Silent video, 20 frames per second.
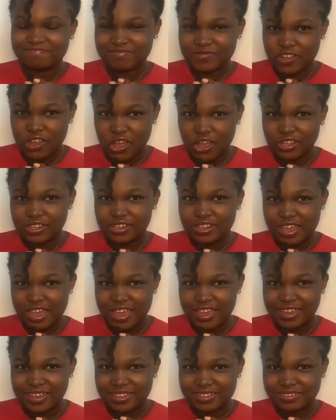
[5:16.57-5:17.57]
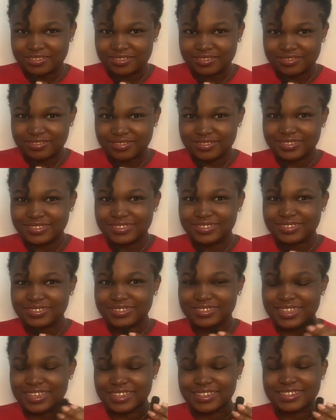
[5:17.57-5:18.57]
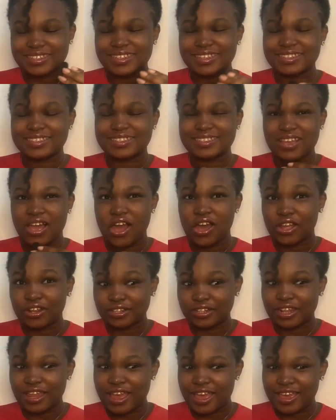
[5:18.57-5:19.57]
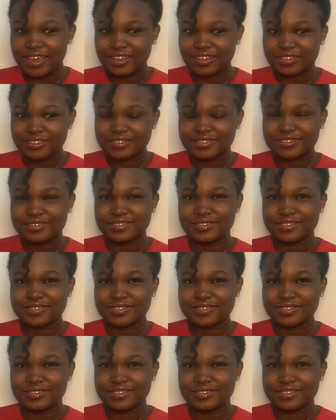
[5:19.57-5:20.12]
Online. It's online.